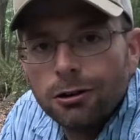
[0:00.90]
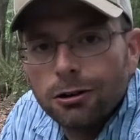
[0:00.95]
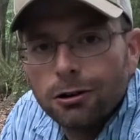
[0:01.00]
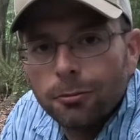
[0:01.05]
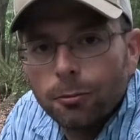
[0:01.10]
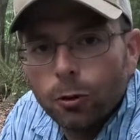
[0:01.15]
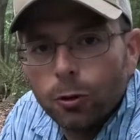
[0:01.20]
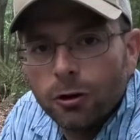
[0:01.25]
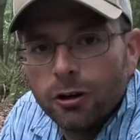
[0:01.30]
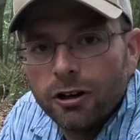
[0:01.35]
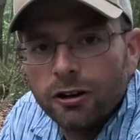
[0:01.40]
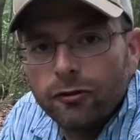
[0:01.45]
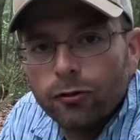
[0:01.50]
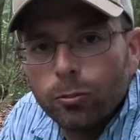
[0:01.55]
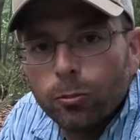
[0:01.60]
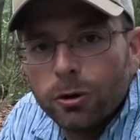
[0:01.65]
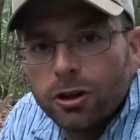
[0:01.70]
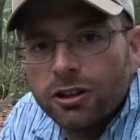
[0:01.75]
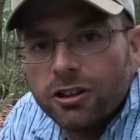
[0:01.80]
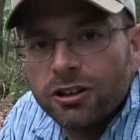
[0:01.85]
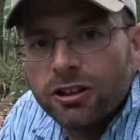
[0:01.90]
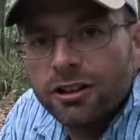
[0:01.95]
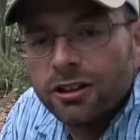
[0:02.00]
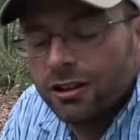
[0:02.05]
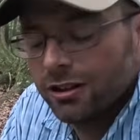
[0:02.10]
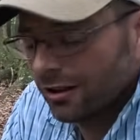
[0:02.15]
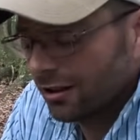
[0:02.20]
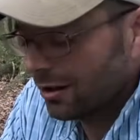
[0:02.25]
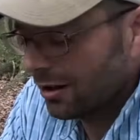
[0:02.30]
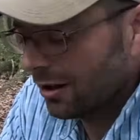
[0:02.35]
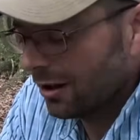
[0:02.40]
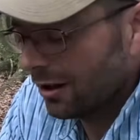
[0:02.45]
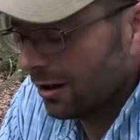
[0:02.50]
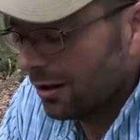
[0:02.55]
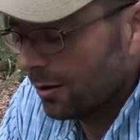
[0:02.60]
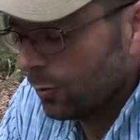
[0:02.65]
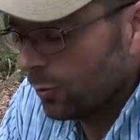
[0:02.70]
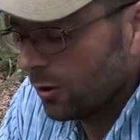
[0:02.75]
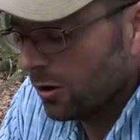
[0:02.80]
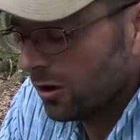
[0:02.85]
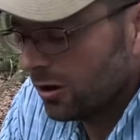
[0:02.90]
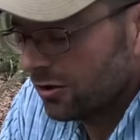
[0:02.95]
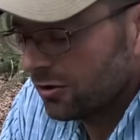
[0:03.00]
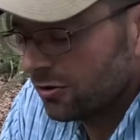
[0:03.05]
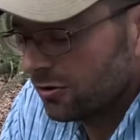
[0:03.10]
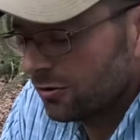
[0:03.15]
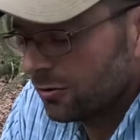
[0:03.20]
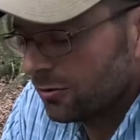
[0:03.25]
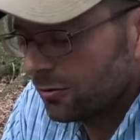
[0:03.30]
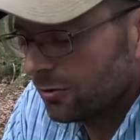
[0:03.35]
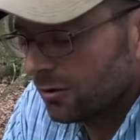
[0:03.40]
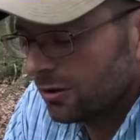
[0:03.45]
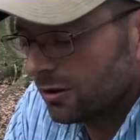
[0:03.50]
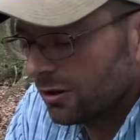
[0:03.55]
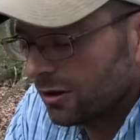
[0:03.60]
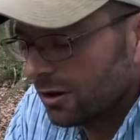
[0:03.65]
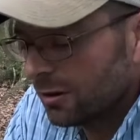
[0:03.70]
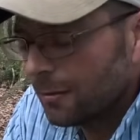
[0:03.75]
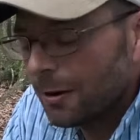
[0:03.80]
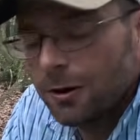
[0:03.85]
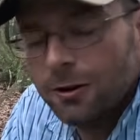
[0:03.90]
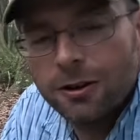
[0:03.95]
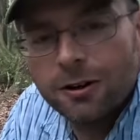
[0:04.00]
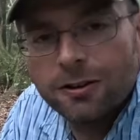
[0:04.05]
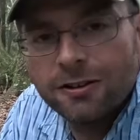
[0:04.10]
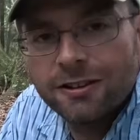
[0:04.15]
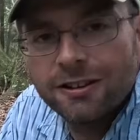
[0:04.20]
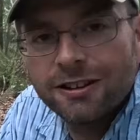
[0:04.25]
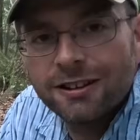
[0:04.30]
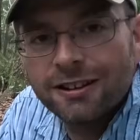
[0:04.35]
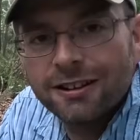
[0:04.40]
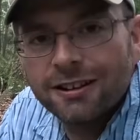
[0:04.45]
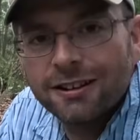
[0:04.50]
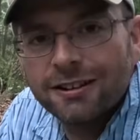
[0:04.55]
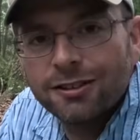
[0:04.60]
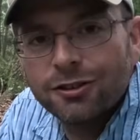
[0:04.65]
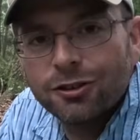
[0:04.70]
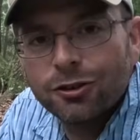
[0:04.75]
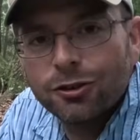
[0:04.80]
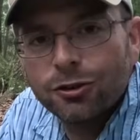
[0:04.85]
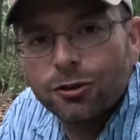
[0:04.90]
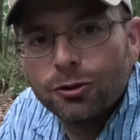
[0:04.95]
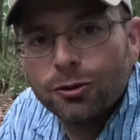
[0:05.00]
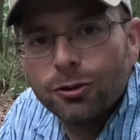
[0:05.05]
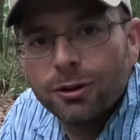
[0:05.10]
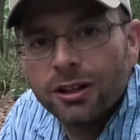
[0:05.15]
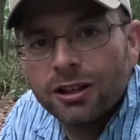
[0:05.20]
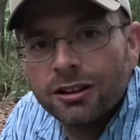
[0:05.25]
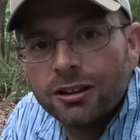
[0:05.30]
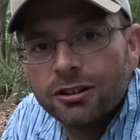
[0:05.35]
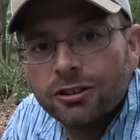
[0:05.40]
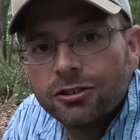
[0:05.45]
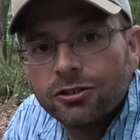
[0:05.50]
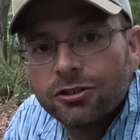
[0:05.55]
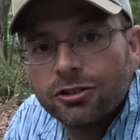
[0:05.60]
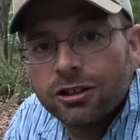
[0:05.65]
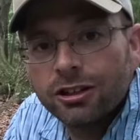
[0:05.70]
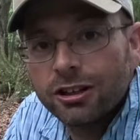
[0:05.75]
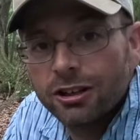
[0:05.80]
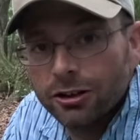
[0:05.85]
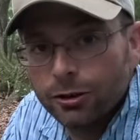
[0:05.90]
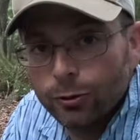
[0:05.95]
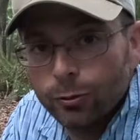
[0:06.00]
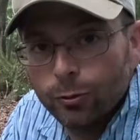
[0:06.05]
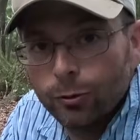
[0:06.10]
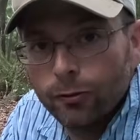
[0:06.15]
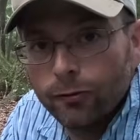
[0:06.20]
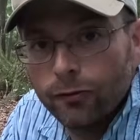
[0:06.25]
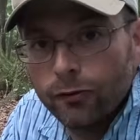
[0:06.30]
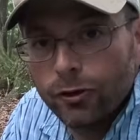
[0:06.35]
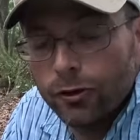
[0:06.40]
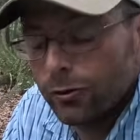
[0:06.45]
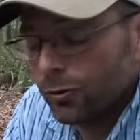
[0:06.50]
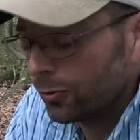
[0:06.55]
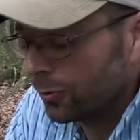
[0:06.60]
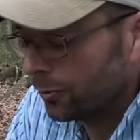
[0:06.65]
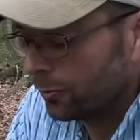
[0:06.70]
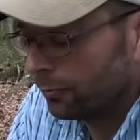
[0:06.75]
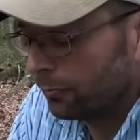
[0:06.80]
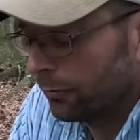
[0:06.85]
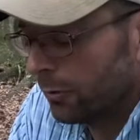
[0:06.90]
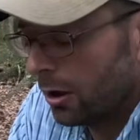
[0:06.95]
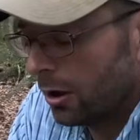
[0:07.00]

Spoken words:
Good morning, everybody. I wanted to come out here today to do a little gear review.